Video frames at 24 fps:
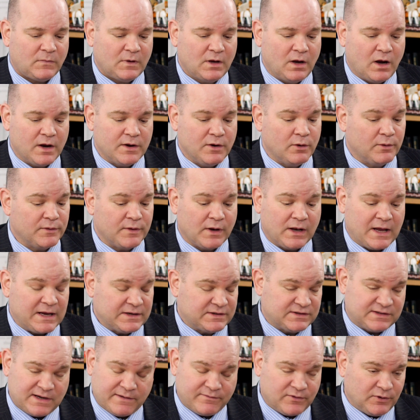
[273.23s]
I know in the
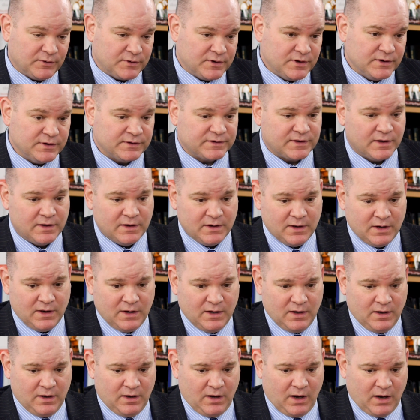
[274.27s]
last several years,
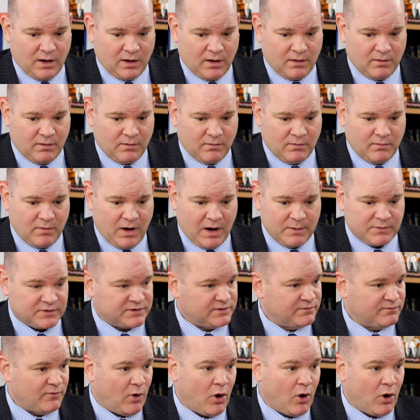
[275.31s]
I was